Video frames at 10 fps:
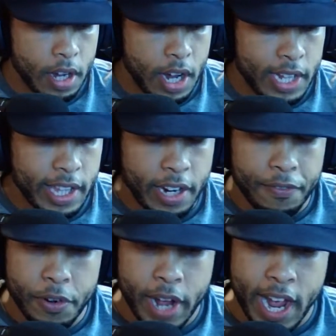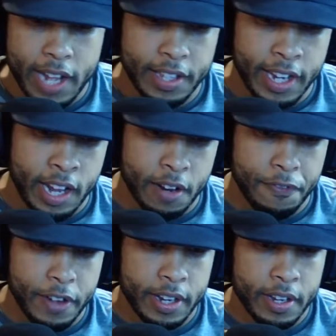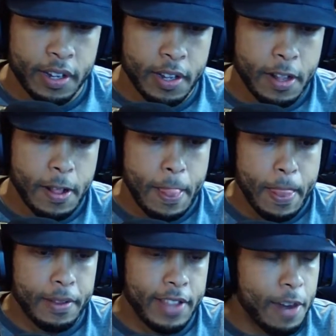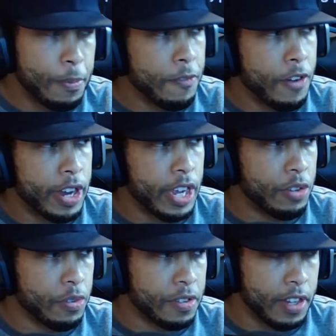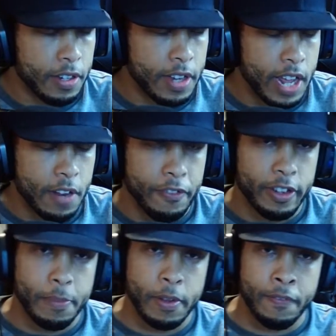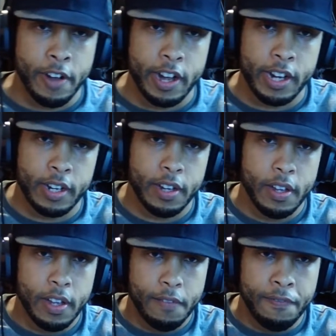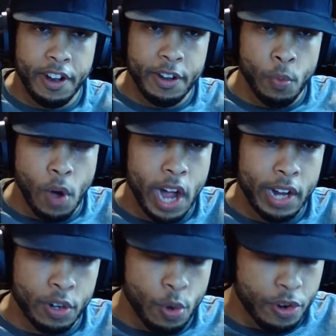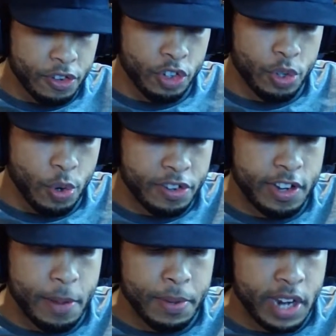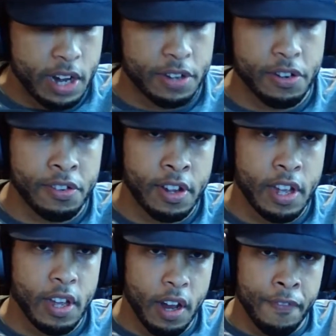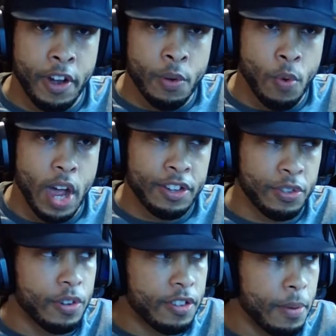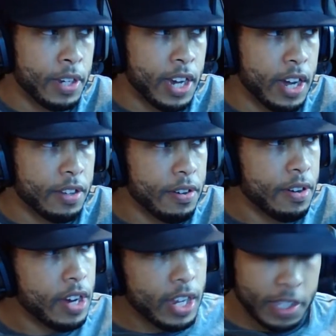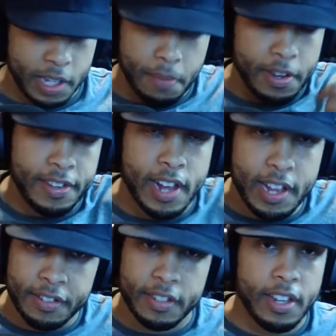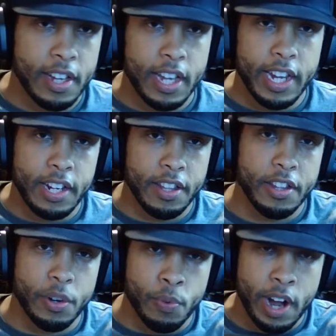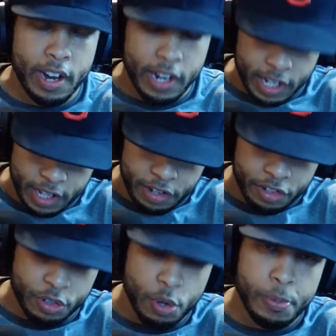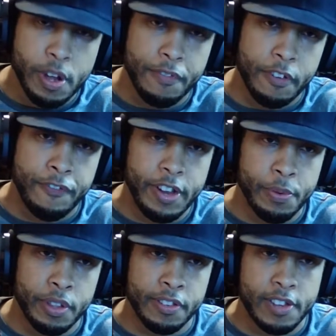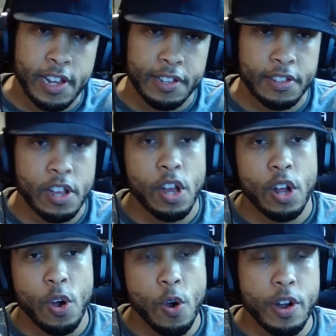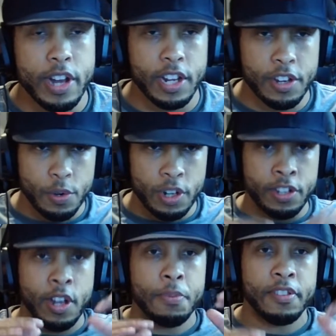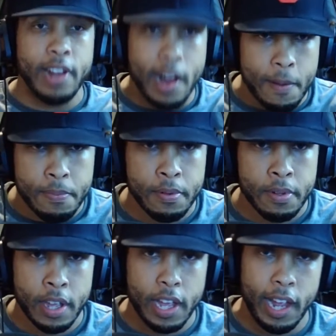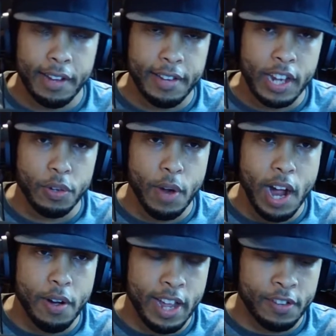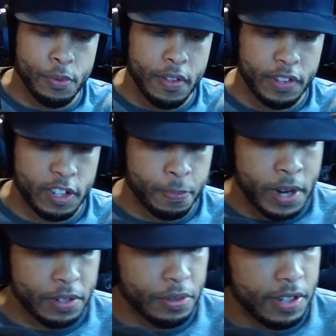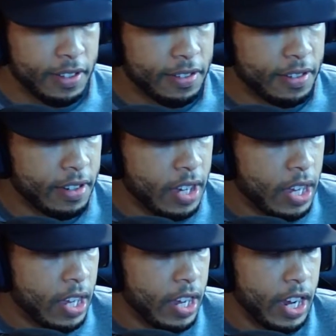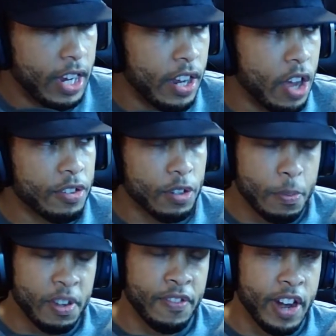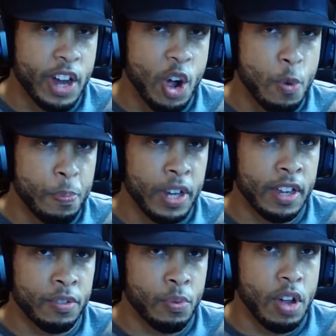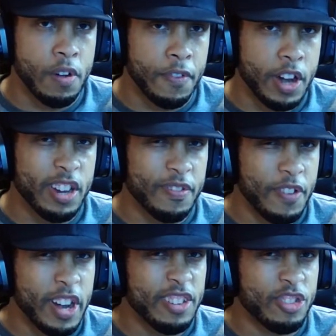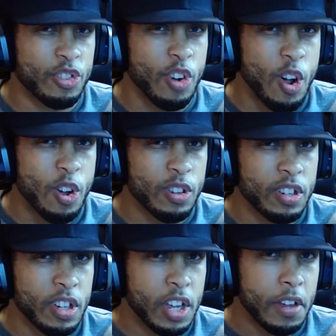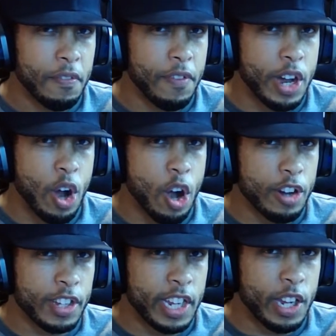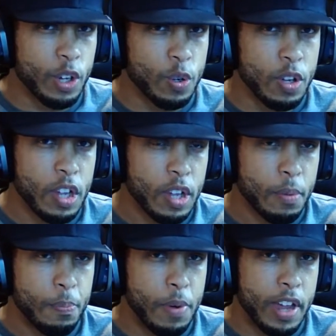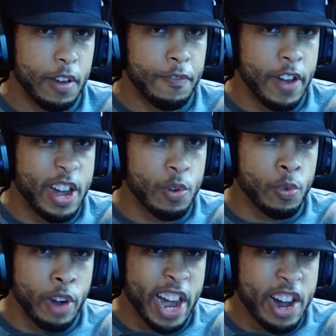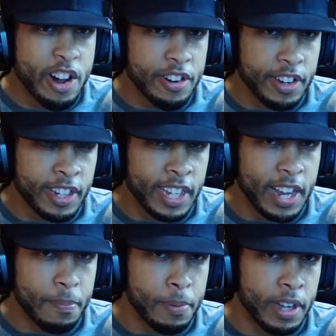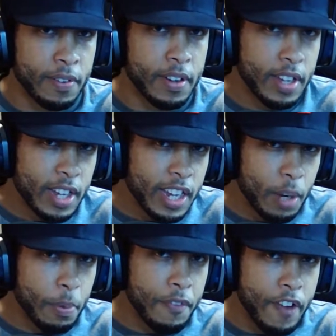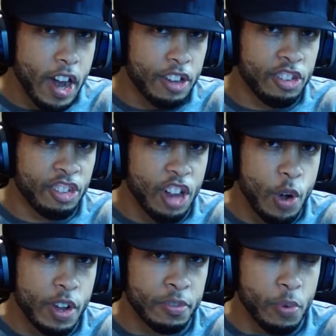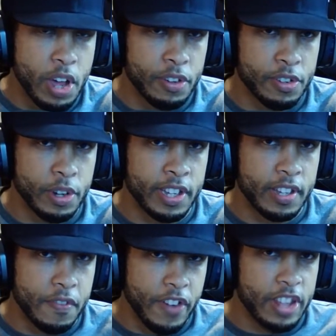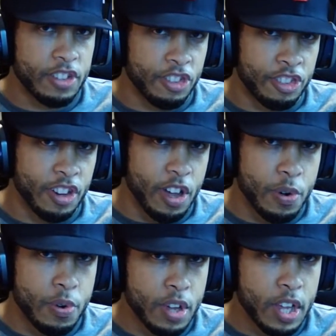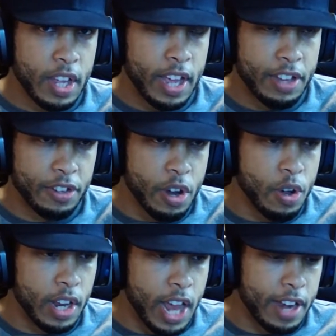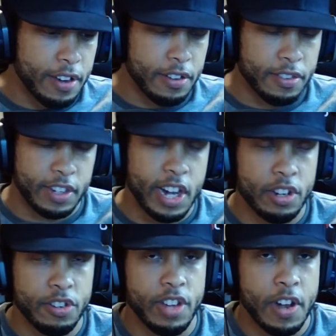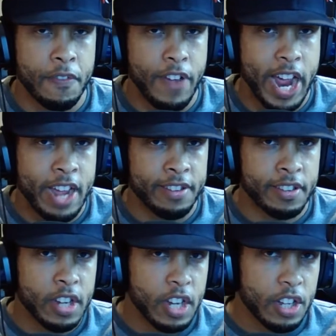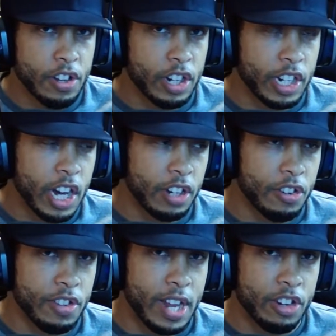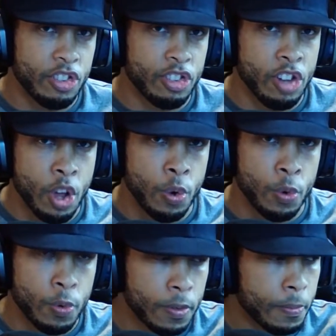I think if you add the elephant, that'd be very interesting. The elephant could be very, very wide. Of course, they're short, stubby characters. A very wide, short, stubby character. Give him the tusk. He can either scoop you off your feet with his tusk, or he can do a jump stomp and take you out as one of his specialties. And he also could be very OP as well. Very, very strong, very hard to kill, but very rare to get. But he can be fairly slow as well. So a disadvantage is slow. As you know, there's characters that are fast. There are characters that are slow.